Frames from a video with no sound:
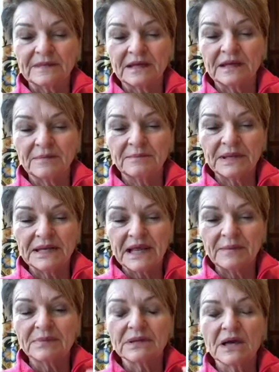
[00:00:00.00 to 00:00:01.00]
being
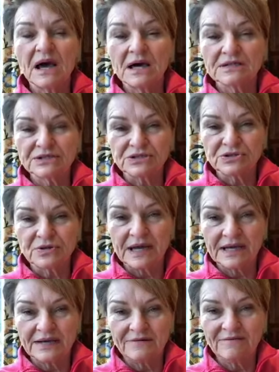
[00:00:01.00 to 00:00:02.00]
able to concentrate
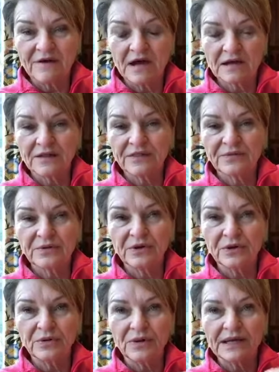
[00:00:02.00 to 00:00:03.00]
and follow
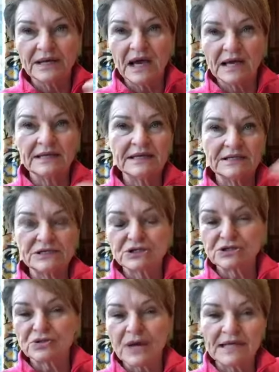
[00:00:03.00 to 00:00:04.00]
through and not get
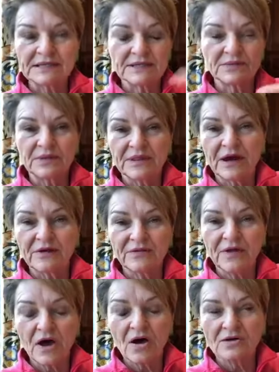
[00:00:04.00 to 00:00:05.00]
distracted with our
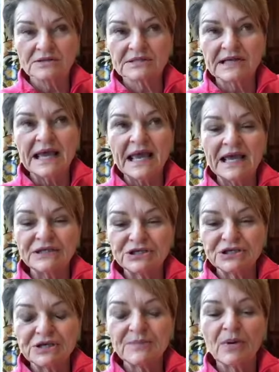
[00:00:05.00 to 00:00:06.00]
thoughts. And
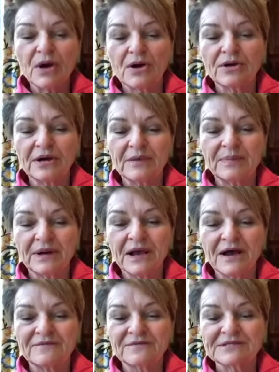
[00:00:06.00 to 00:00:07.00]
she brought up a
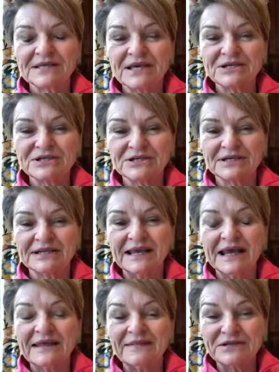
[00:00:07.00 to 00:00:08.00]
conversation
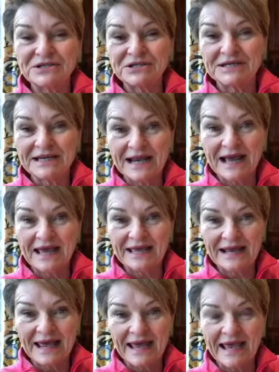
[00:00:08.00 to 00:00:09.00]
that she and I had
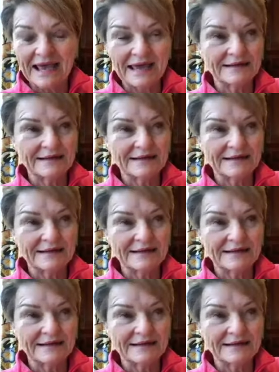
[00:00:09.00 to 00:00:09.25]
had,